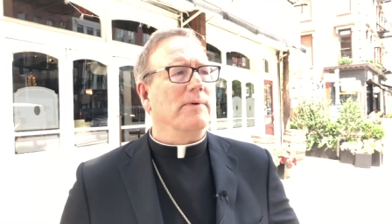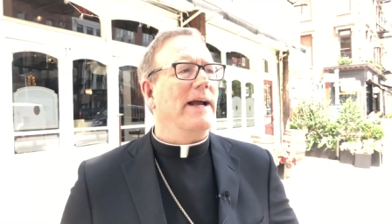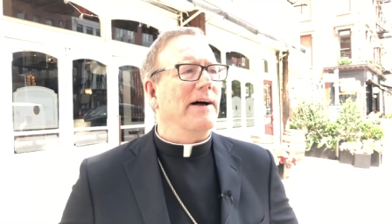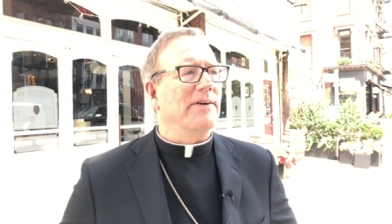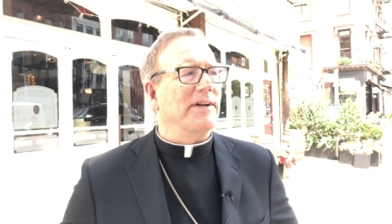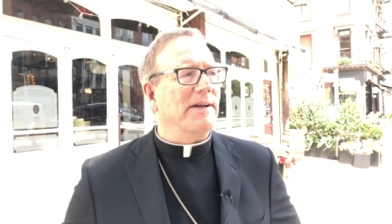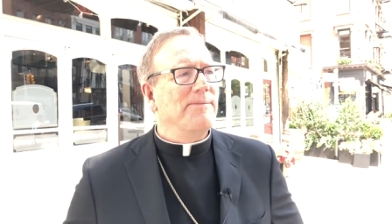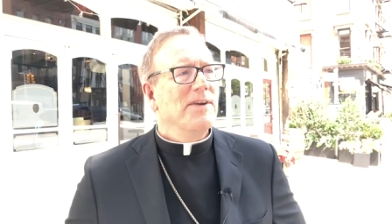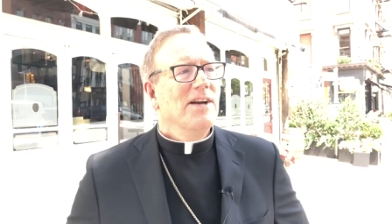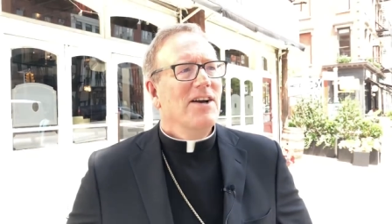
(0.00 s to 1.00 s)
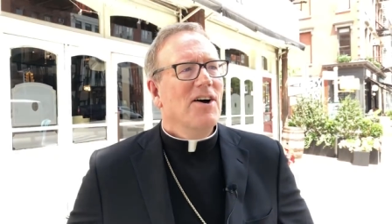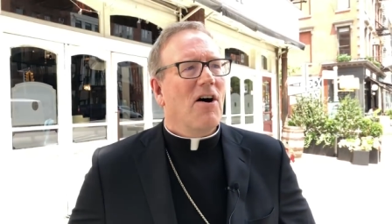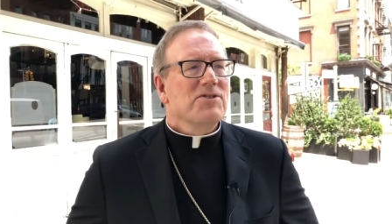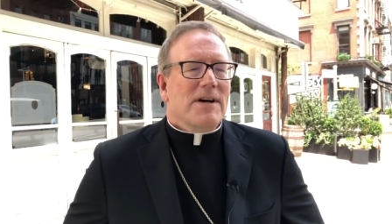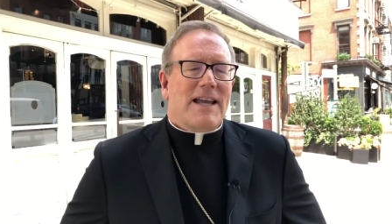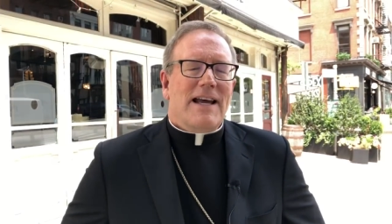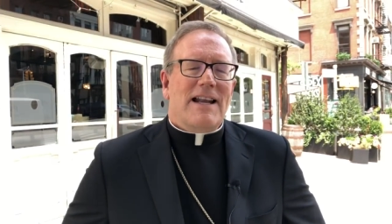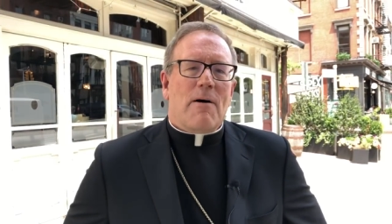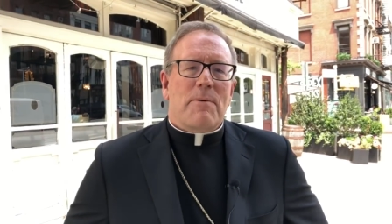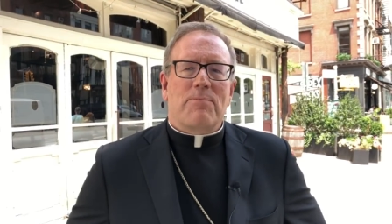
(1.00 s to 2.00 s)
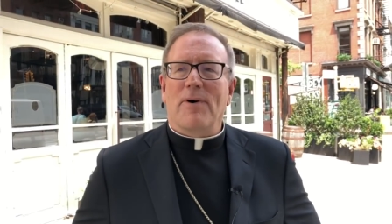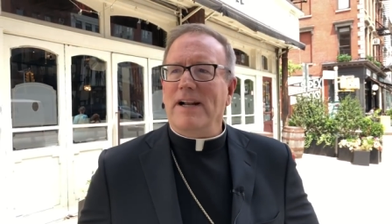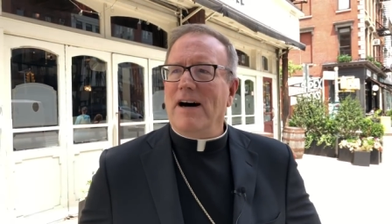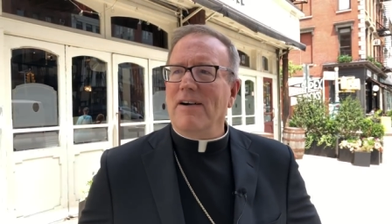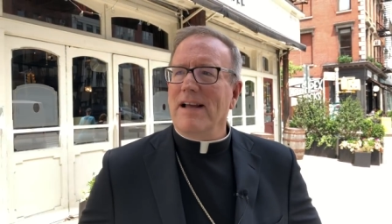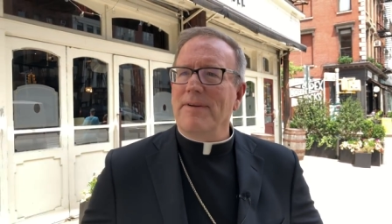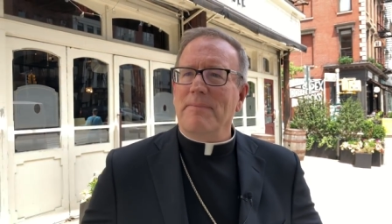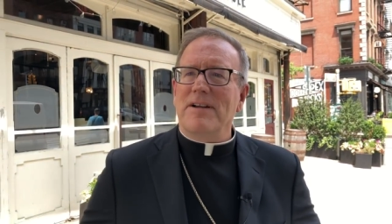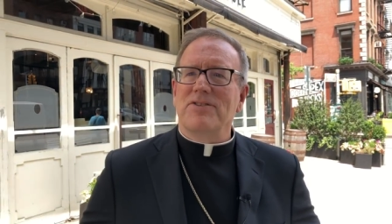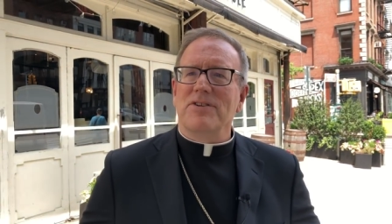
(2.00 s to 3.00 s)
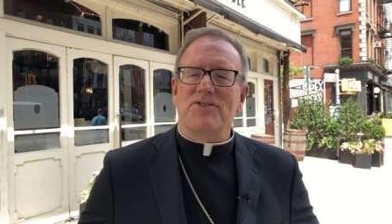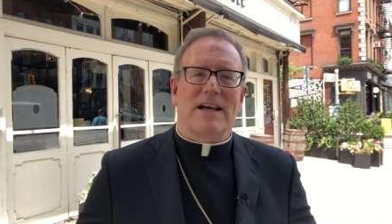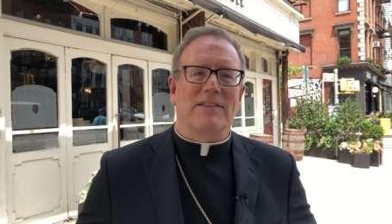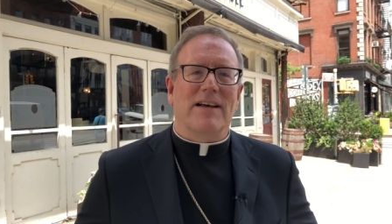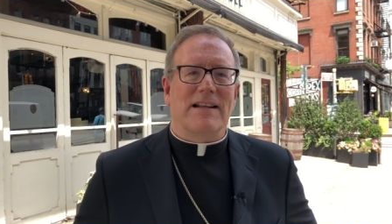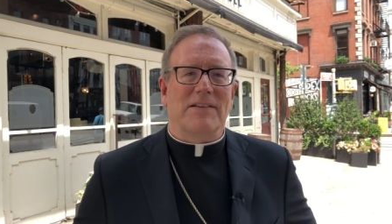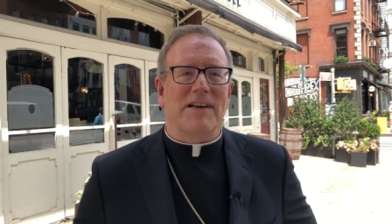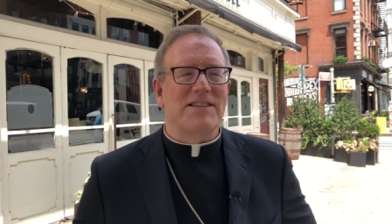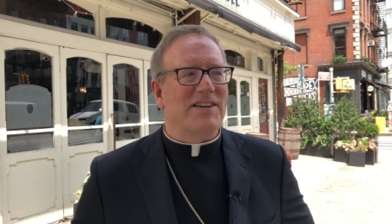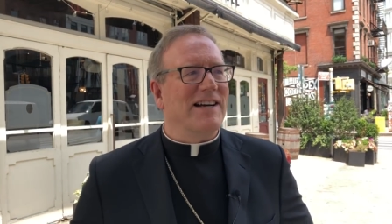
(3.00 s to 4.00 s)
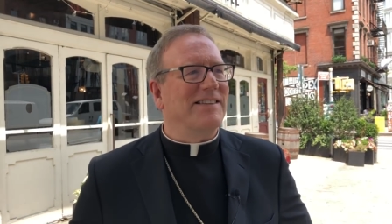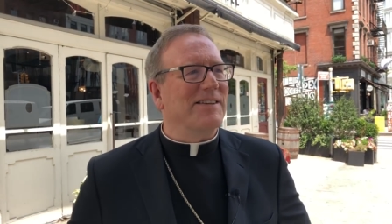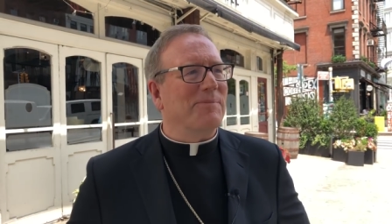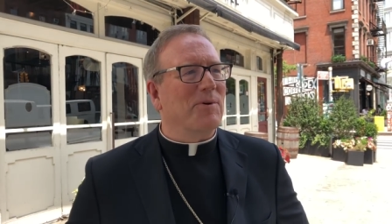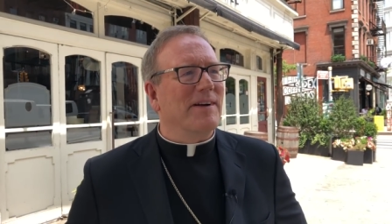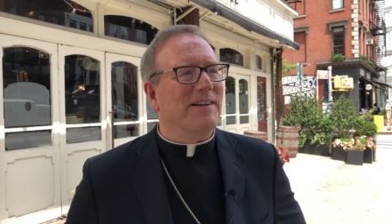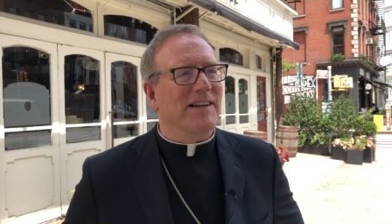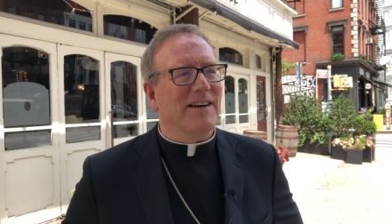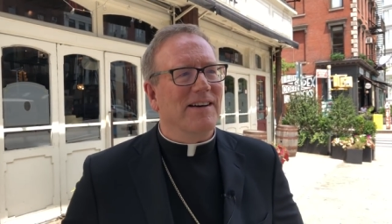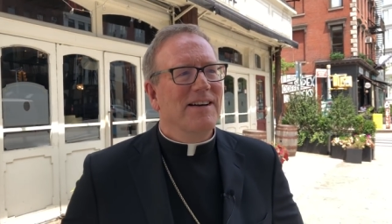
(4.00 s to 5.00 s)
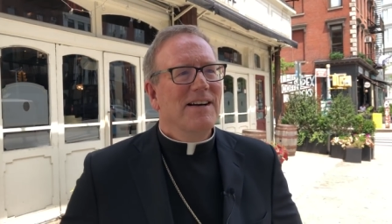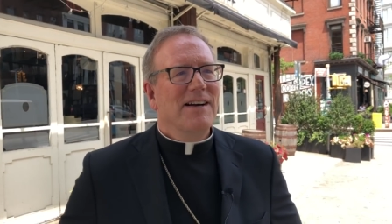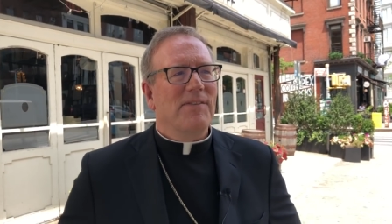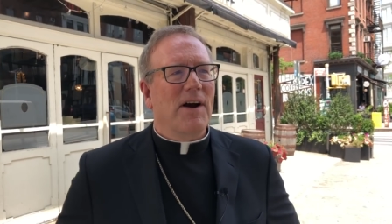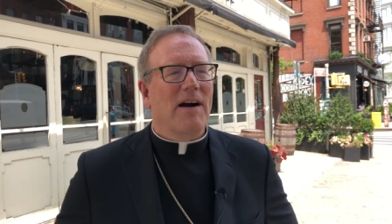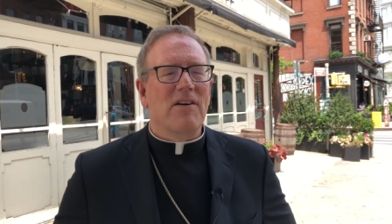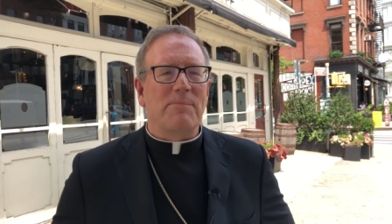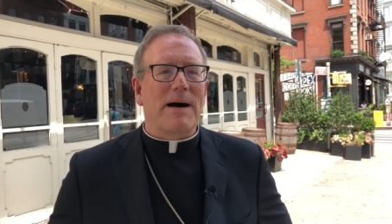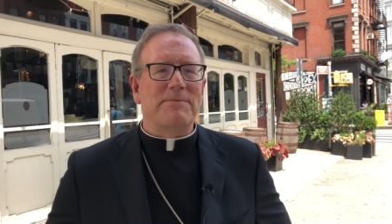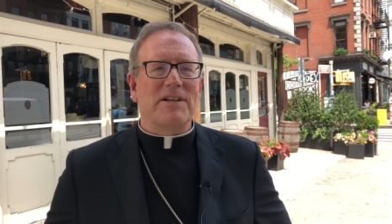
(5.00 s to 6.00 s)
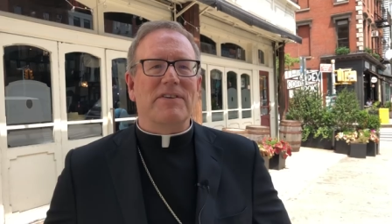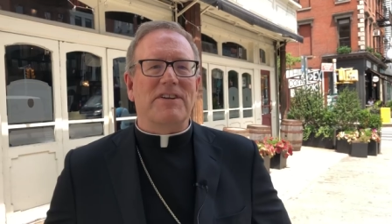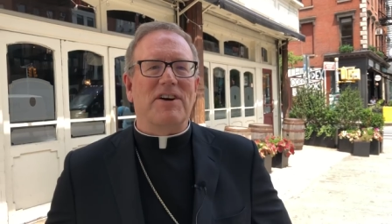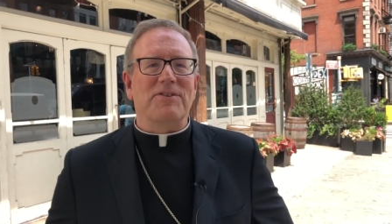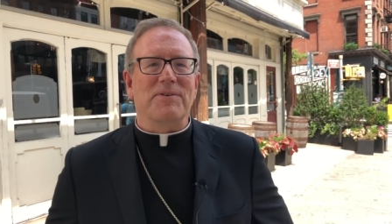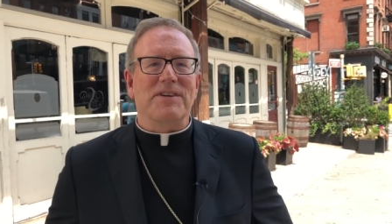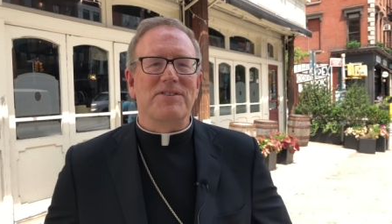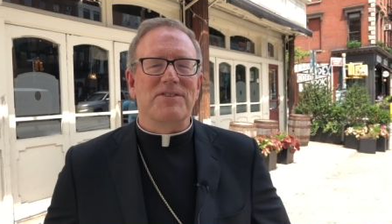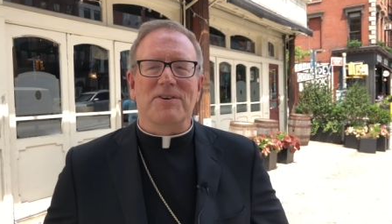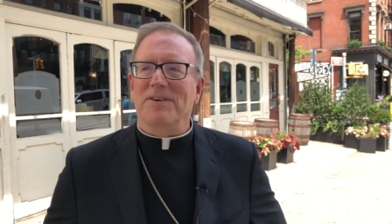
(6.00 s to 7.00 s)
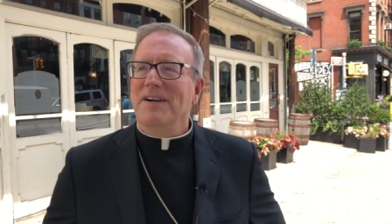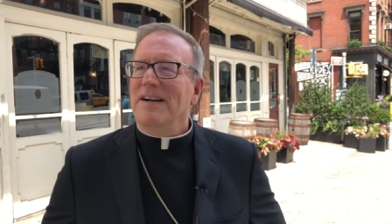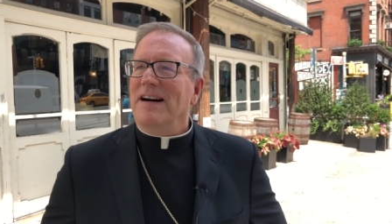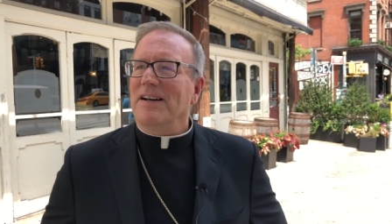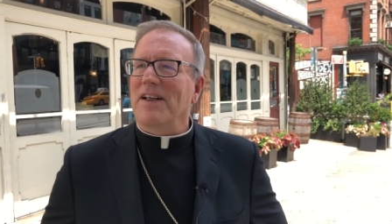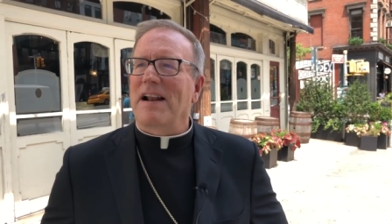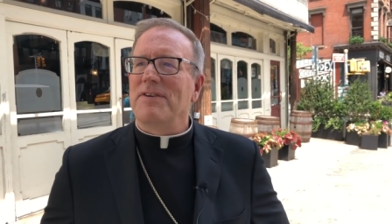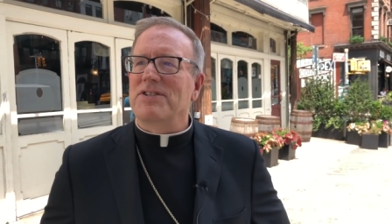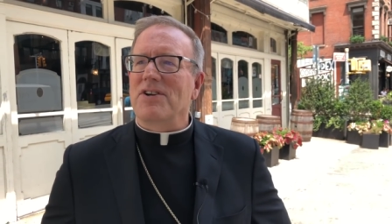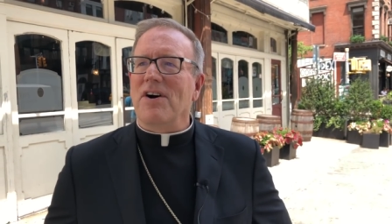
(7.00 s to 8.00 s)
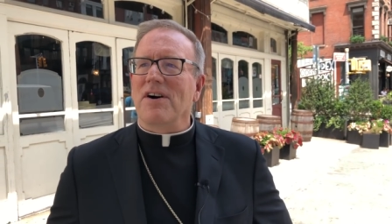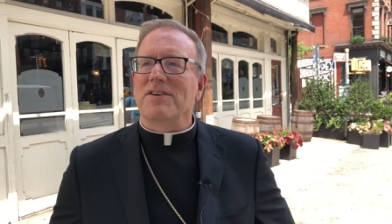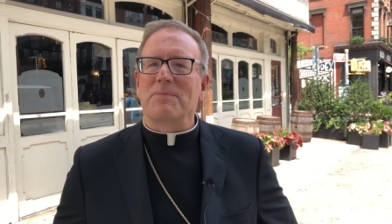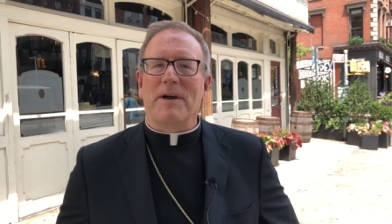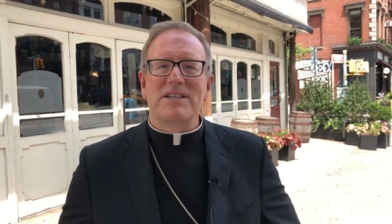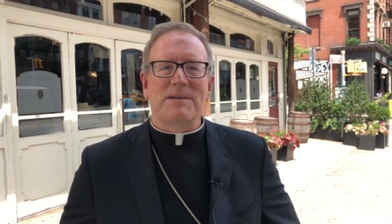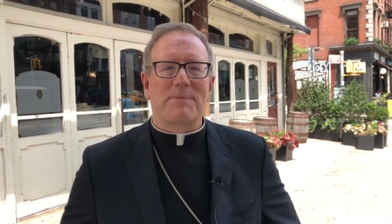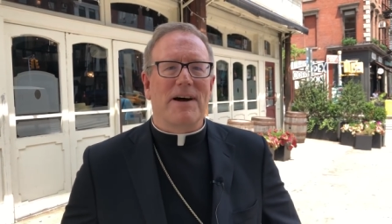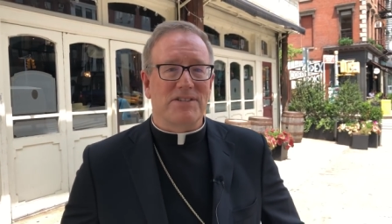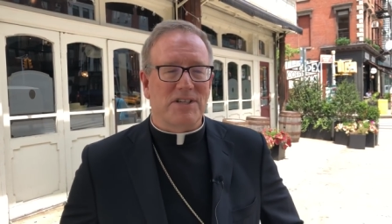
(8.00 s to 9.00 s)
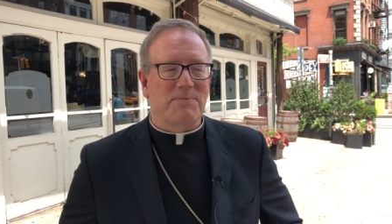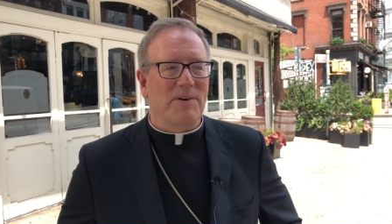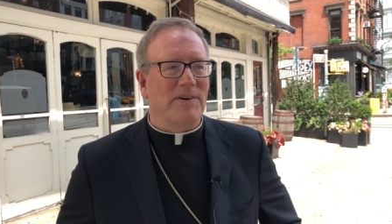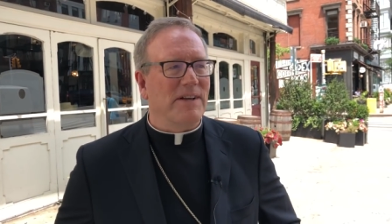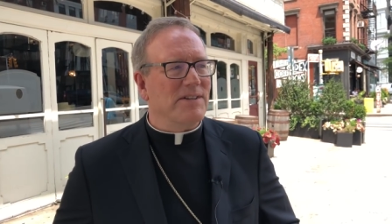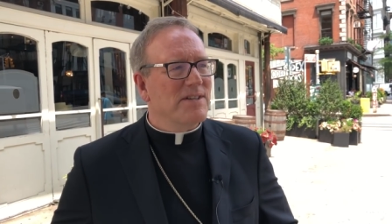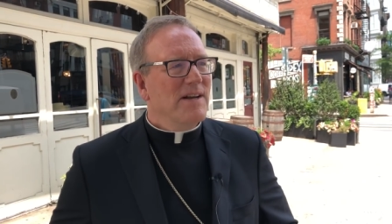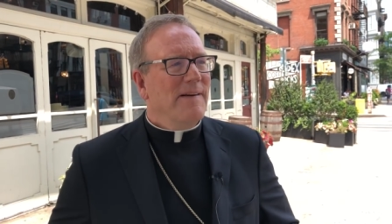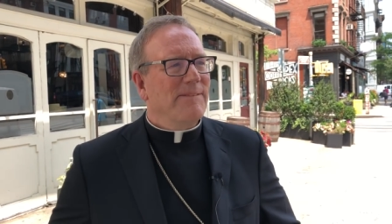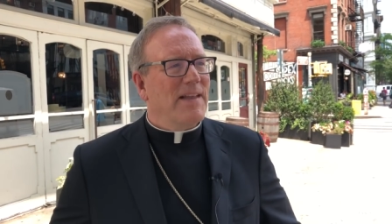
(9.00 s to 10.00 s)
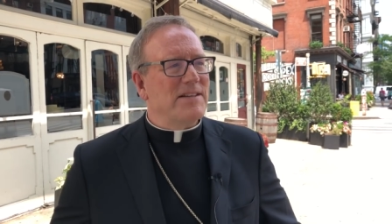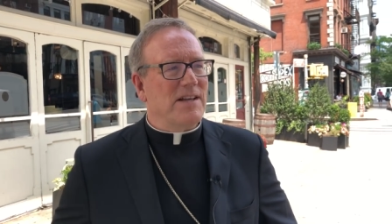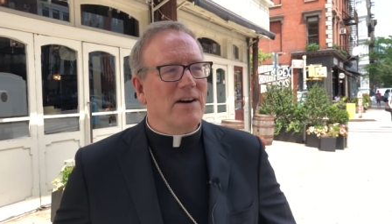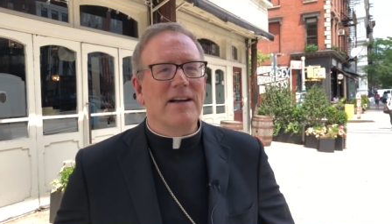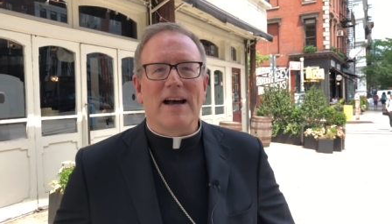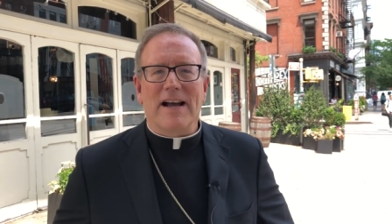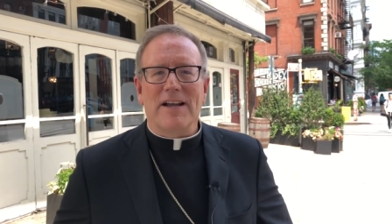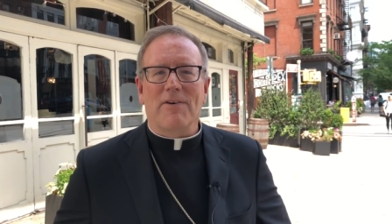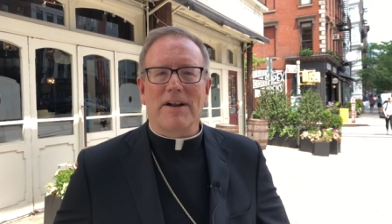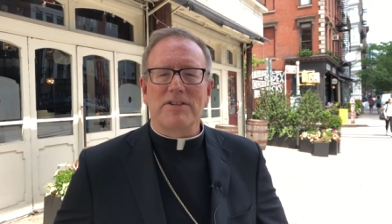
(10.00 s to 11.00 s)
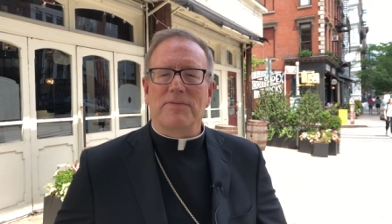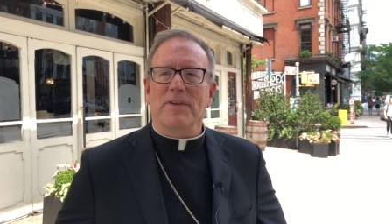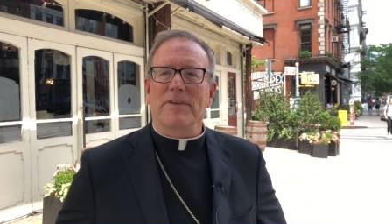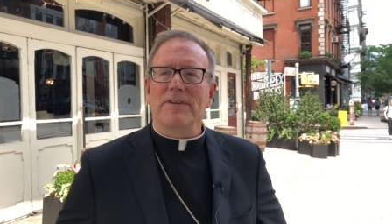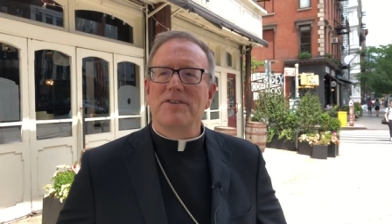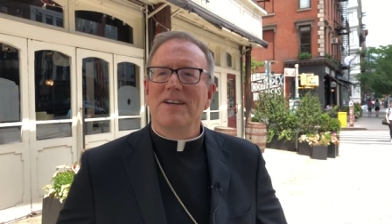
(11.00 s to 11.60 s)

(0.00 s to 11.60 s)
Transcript: reality. Also, I can't help but point out, having mentioned John Lennon last night, that we're in uh, the heart of Bob Dylan country. So a lot of his songs are based upon his experience as a young guy in Greenwich Village,